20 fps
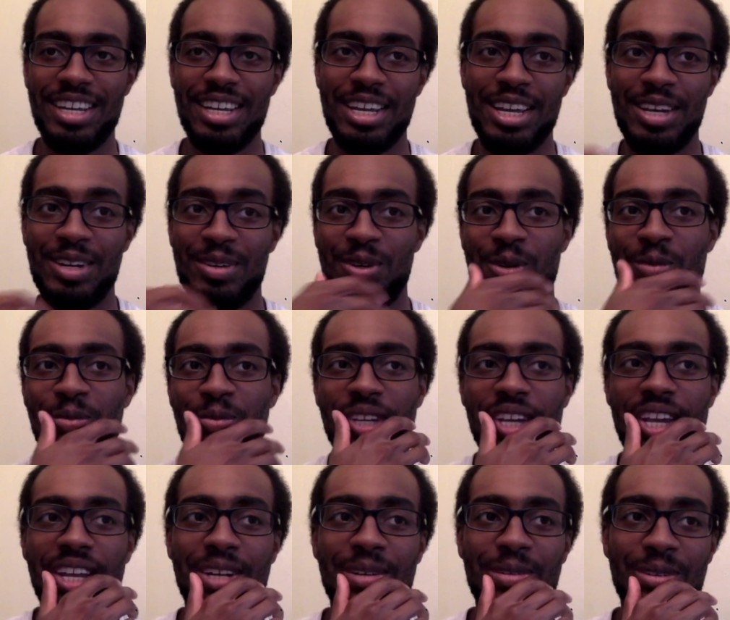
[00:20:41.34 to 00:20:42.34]
and hopefully
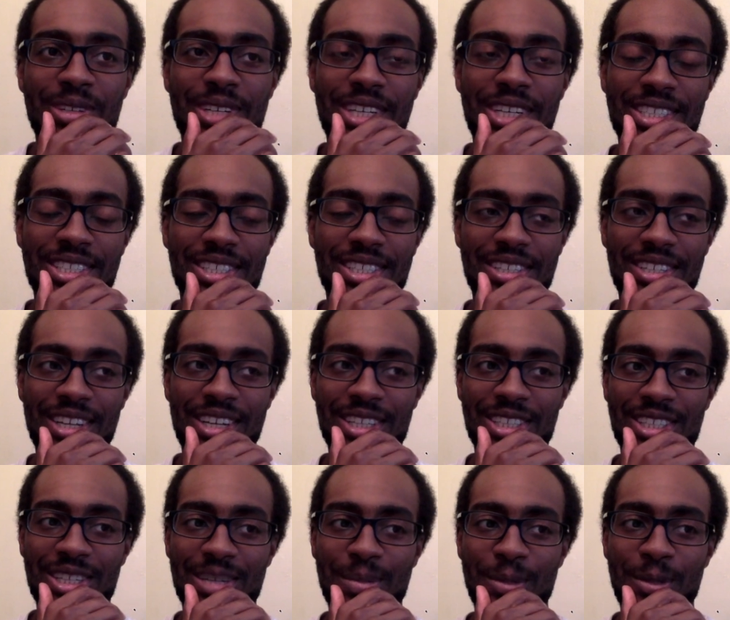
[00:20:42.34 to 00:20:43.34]
get it released next
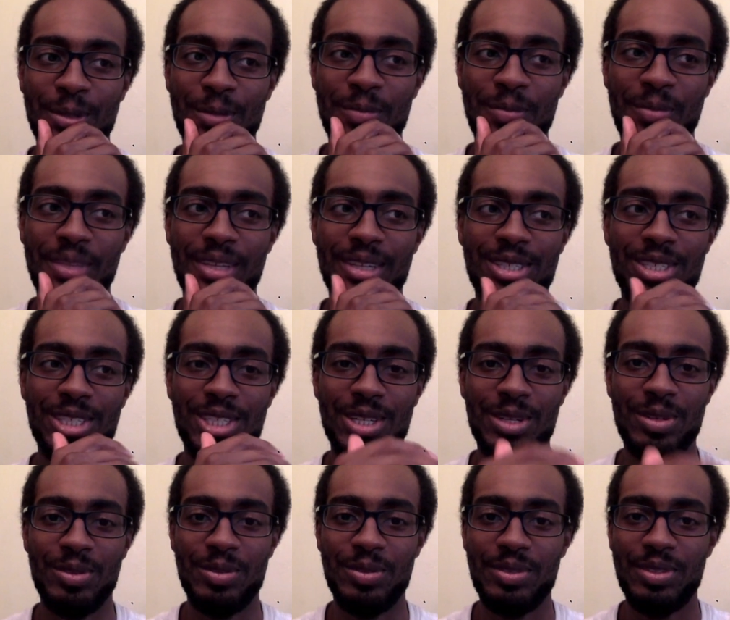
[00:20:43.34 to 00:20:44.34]
summer.
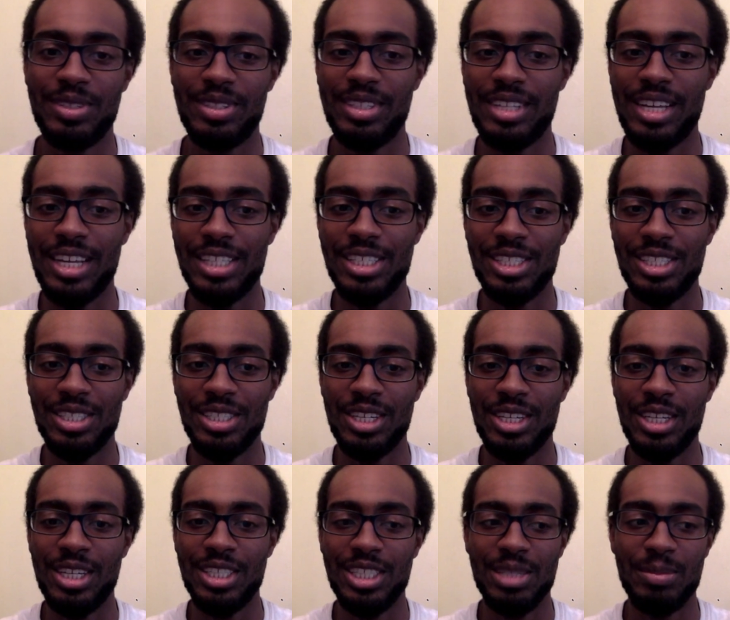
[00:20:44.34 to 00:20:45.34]
So that's
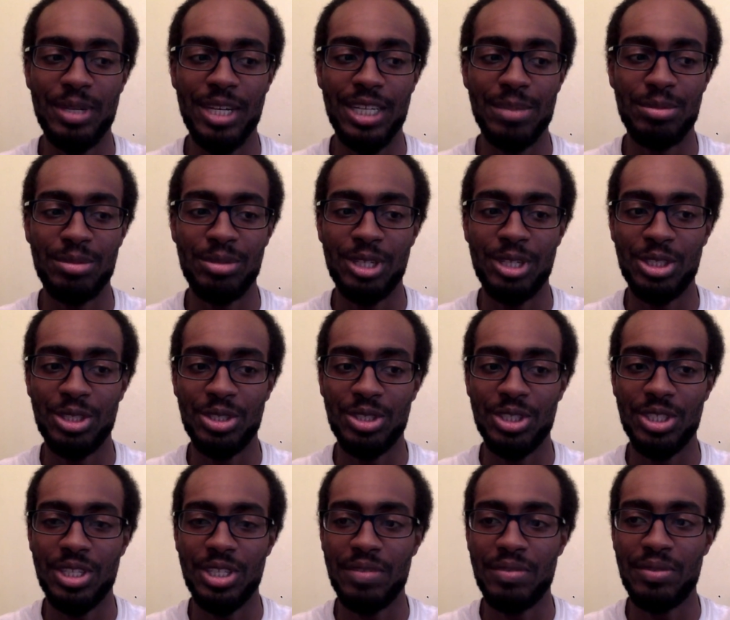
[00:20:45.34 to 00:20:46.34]
some aspirational
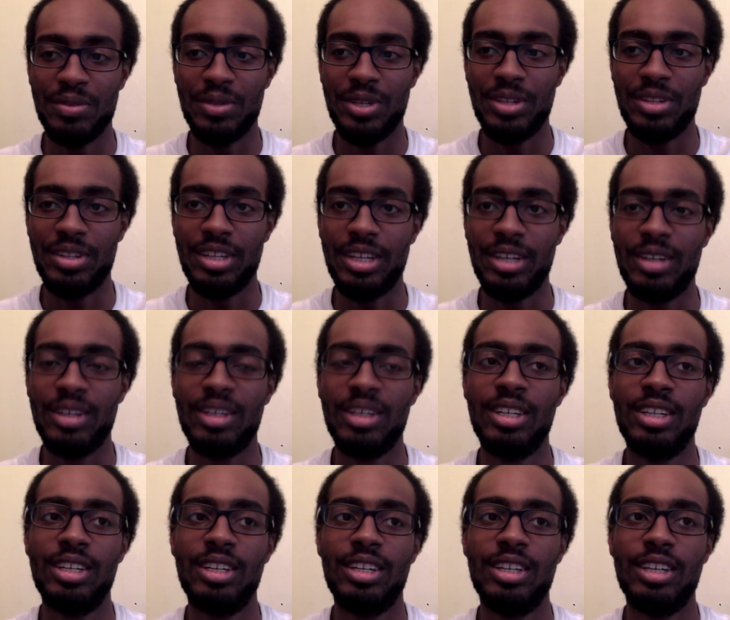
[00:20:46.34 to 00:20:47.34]
stuff for you there.
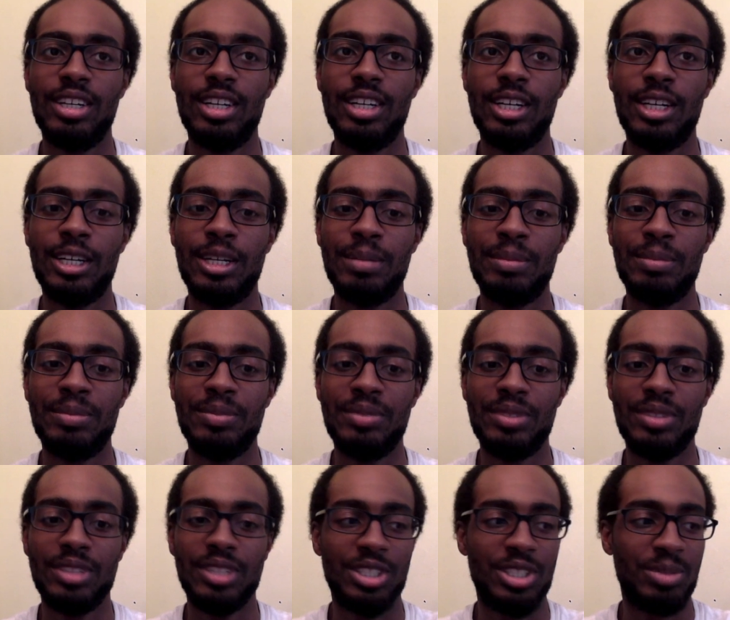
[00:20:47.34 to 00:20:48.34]

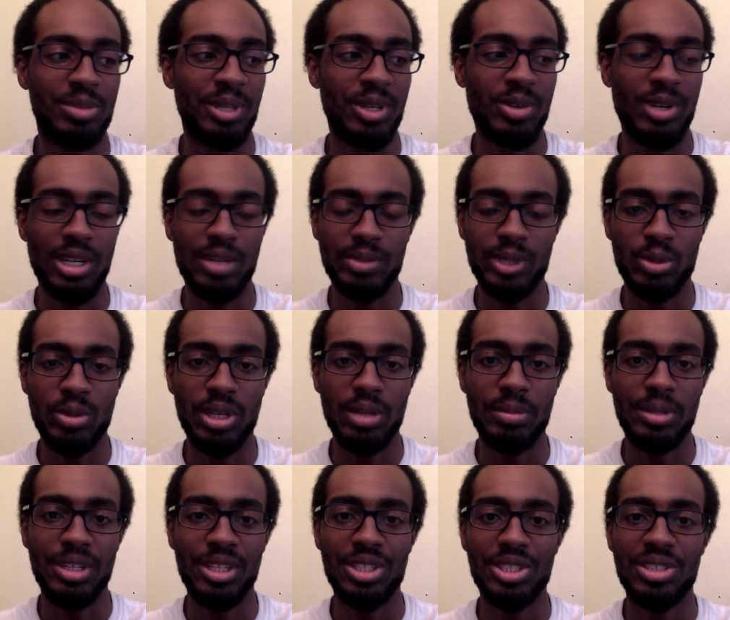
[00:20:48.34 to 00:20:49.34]
This has been going on for 20
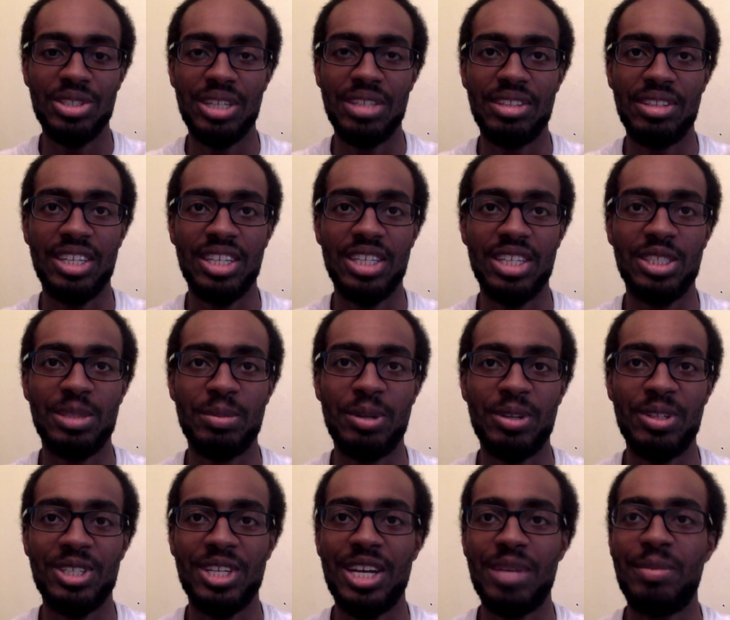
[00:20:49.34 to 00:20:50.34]
minutes, so I think it's
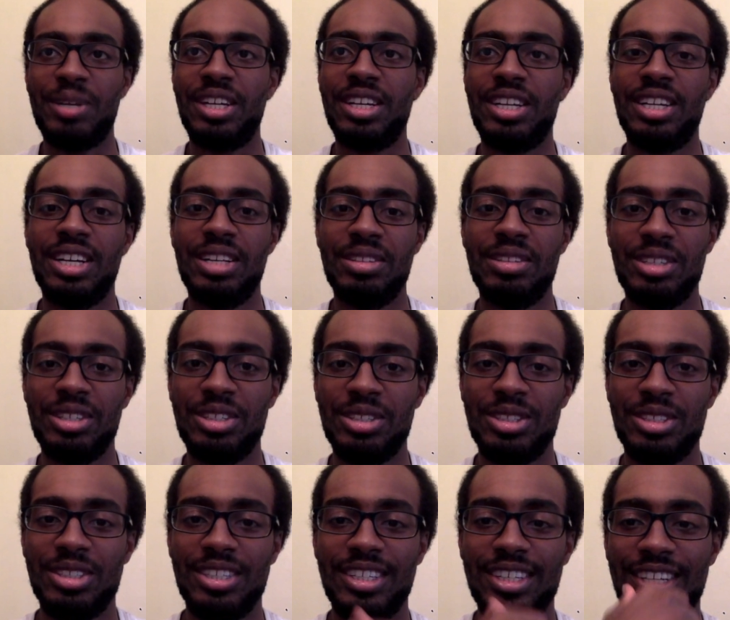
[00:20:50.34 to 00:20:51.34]
about time I cut
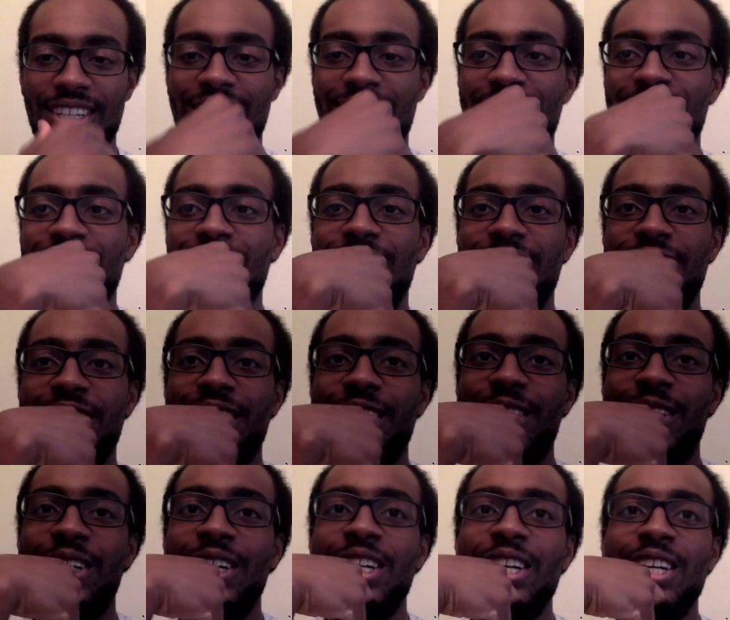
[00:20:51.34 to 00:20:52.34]
this, cut it
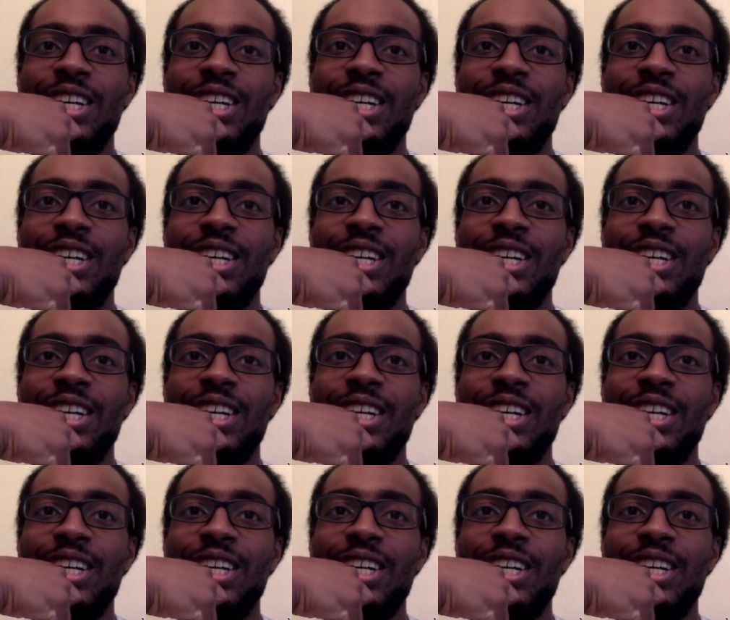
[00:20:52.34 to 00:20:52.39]
here.